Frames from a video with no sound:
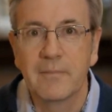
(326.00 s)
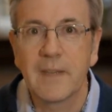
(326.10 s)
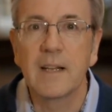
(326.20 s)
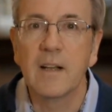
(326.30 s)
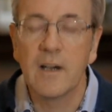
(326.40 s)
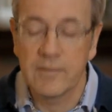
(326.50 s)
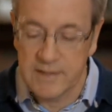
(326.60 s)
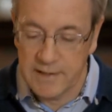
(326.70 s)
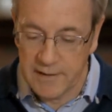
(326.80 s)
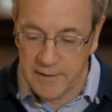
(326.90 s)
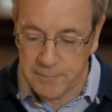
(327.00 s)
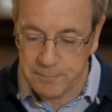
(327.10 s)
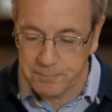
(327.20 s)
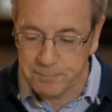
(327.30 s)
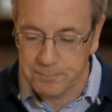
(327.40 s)
They laughed together.
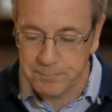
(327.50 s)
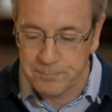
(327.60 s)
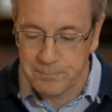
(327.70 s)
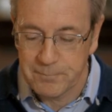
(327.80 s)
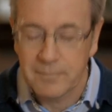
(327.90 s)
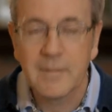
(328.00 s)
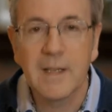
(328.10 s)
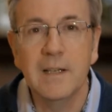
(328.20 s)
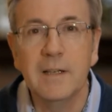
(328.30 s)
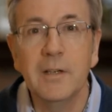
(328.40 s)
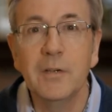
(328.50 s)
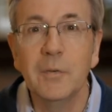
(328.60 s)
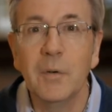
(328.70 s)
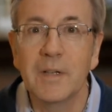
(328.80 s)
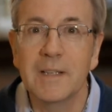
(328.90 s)
He knew
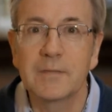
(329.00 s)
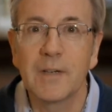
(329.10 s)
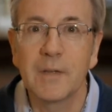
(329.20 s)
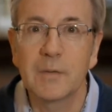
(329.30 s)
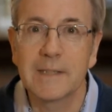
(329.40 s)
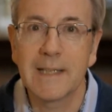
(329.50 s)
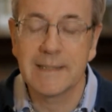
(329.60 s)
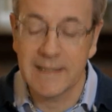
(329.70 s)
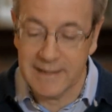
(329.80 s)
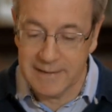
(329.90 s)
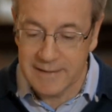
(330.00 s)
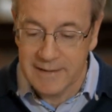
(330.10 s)
what his friend was getting at.